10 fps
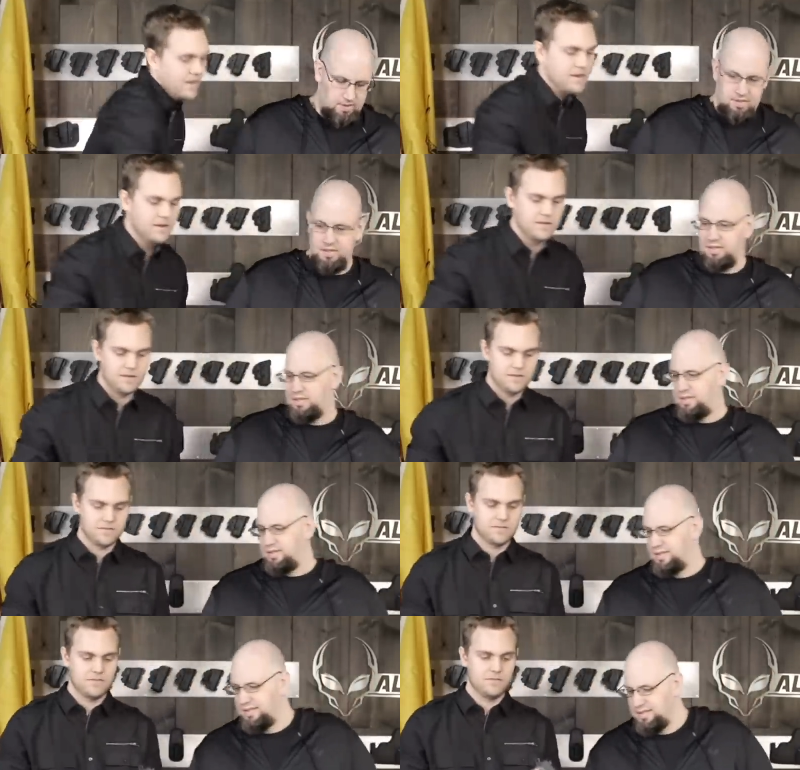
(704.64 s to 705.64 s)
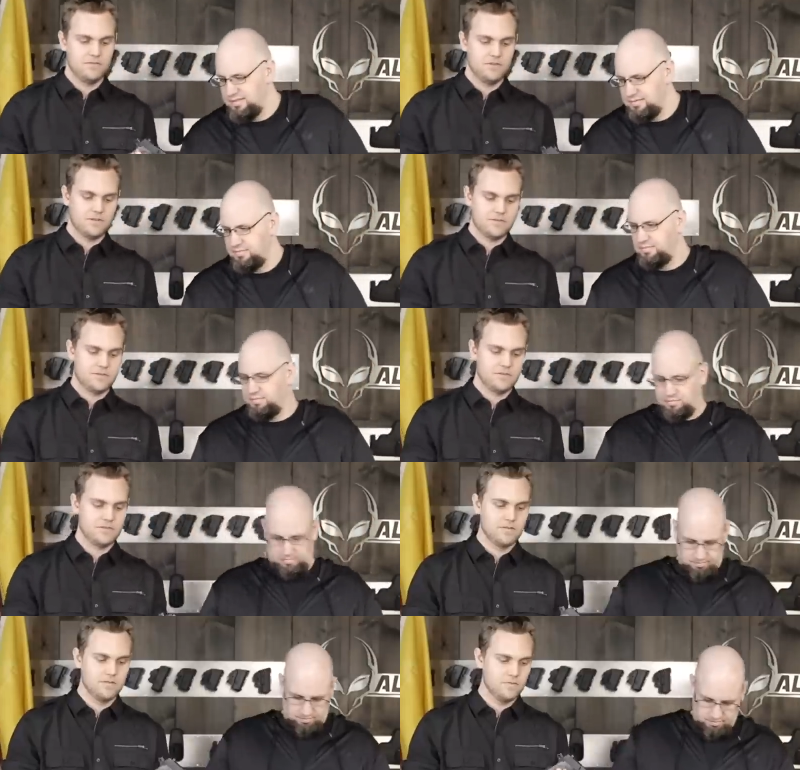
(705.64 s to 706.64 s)
Speaker 1: gun again. It's just
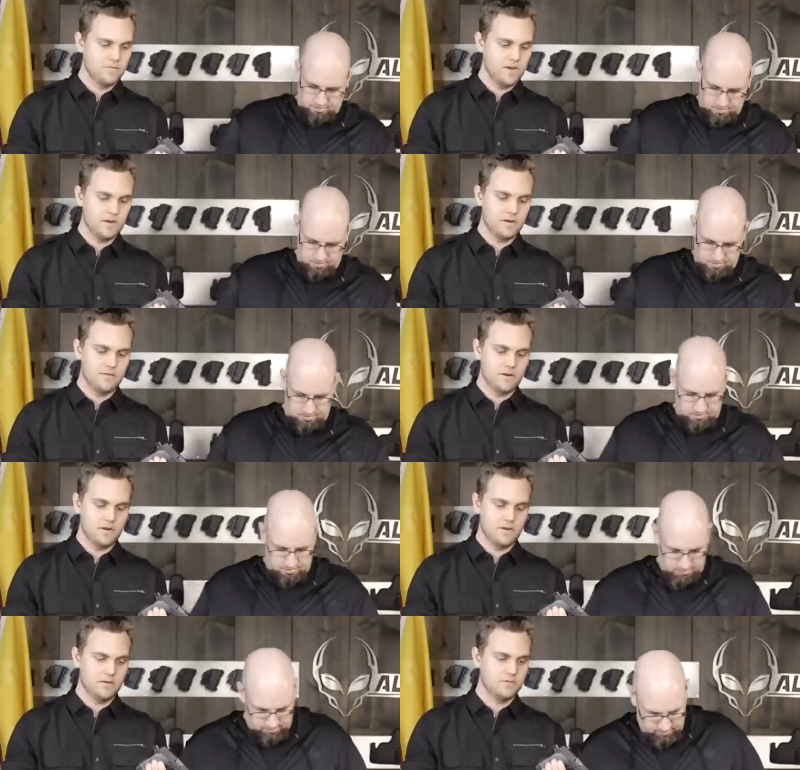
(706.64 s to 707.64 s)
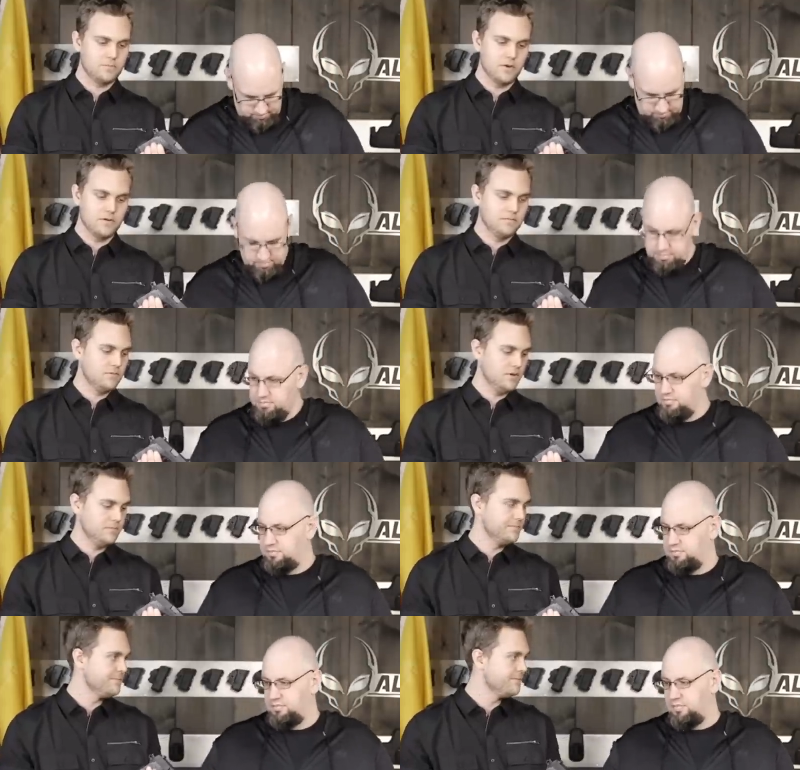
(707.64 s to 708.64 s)
very, very small. So.
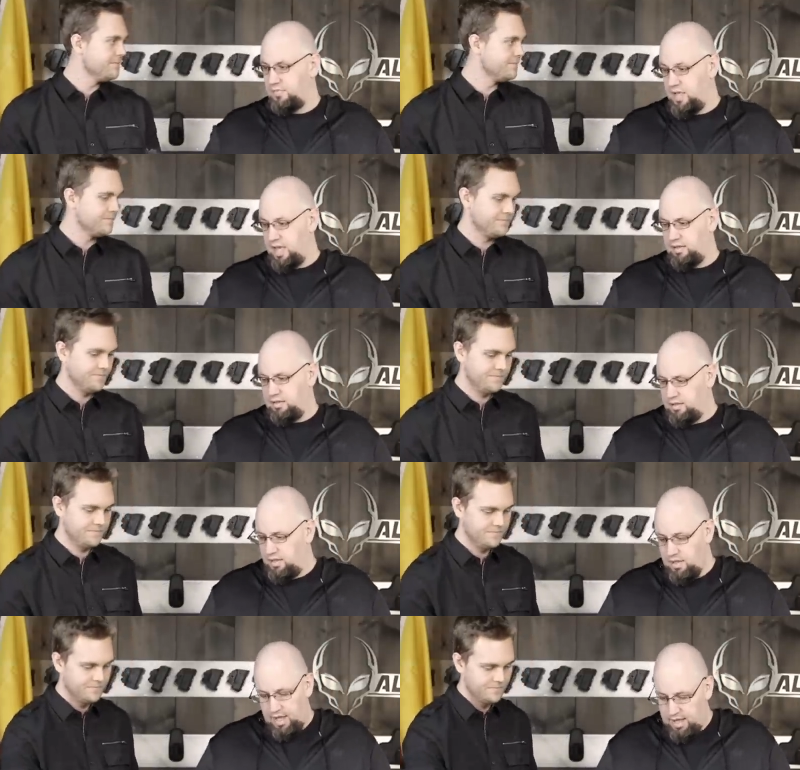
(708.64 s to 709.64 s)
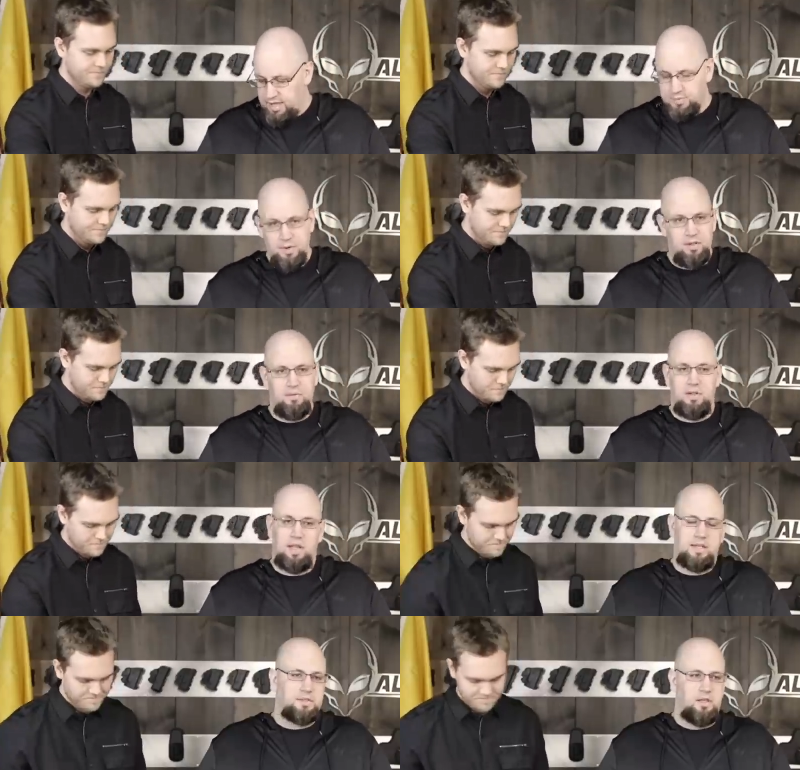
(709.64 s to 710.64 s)
Speaker 2: Yeah, and that's one of the
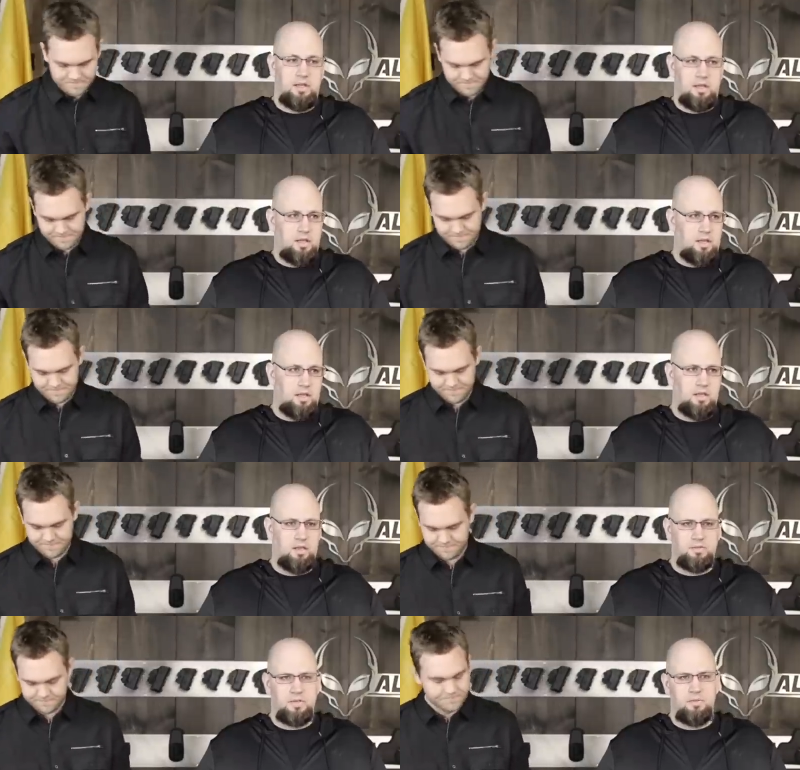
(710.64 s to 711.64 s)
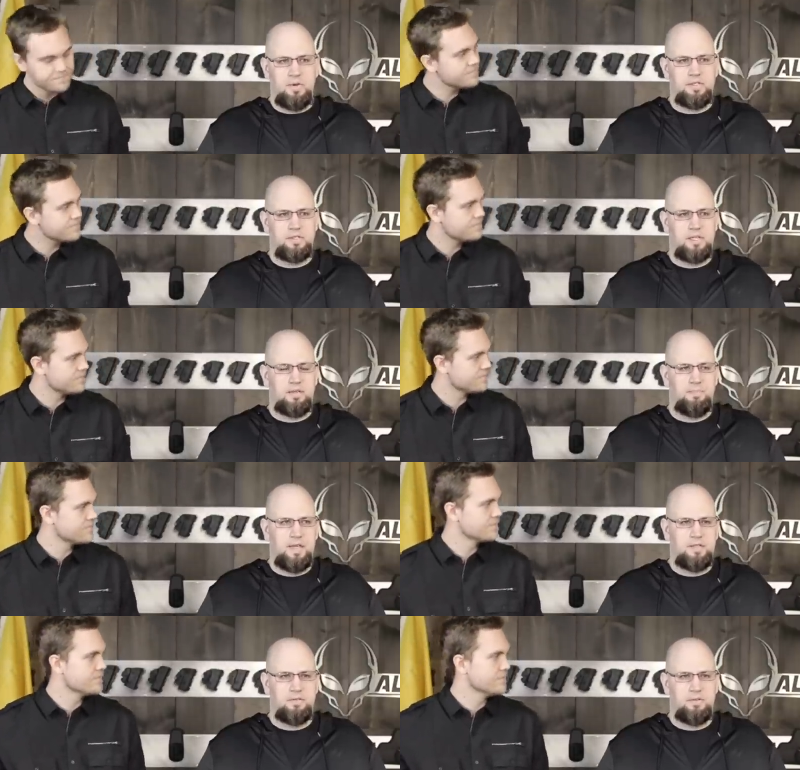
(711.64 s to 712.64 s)
that's the those are the reasons that the
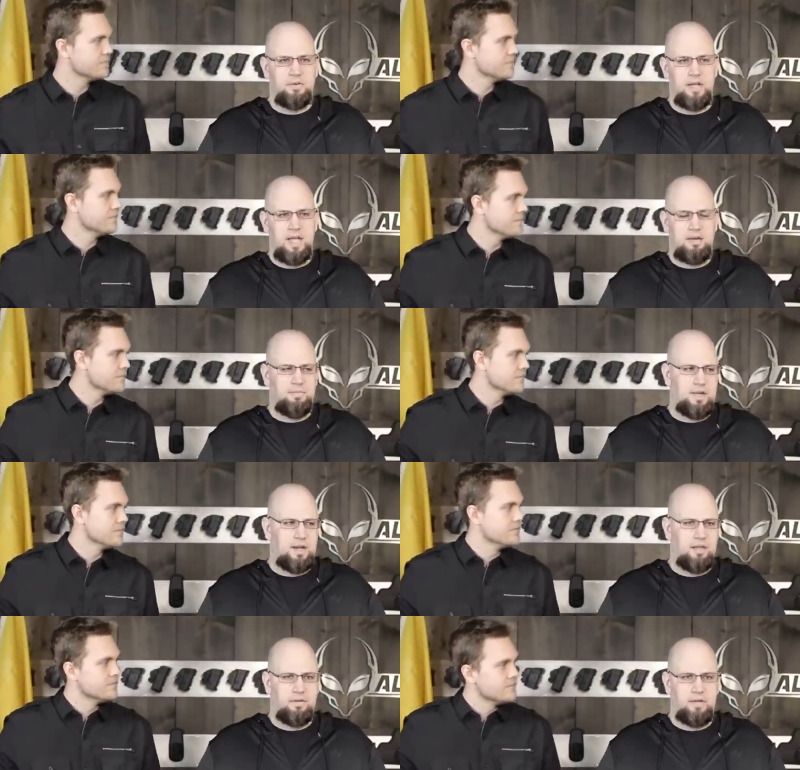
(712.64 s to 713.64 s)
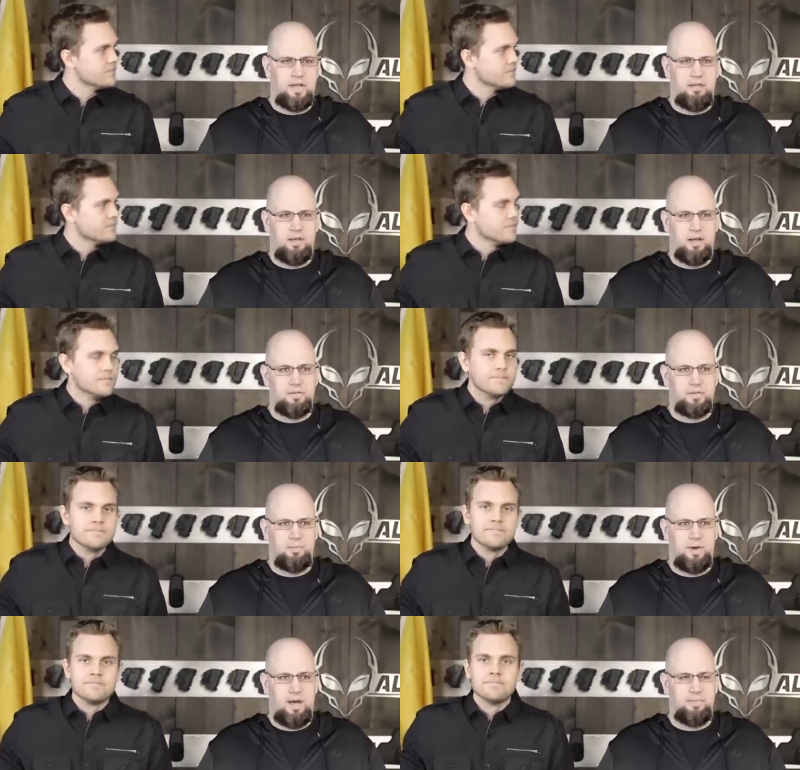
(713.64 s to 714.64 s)
P238 and P938 have gotten so